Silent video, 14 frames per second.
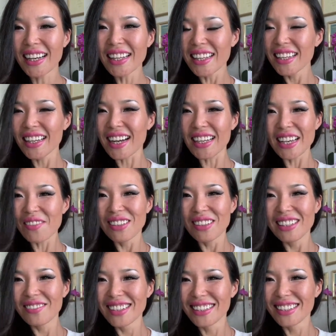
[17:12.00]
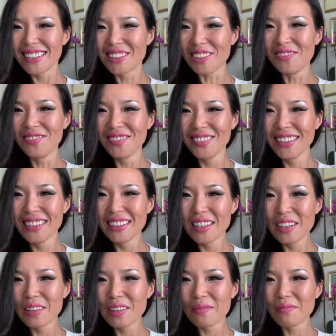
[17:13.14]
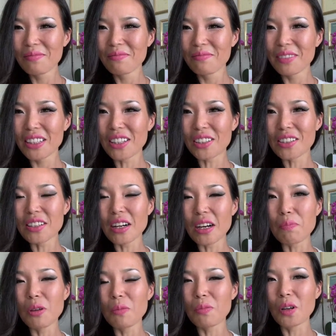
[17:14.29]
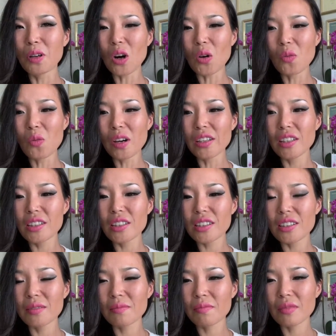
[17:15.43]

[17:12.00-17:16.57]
I think I am living a dream because uh, people are always,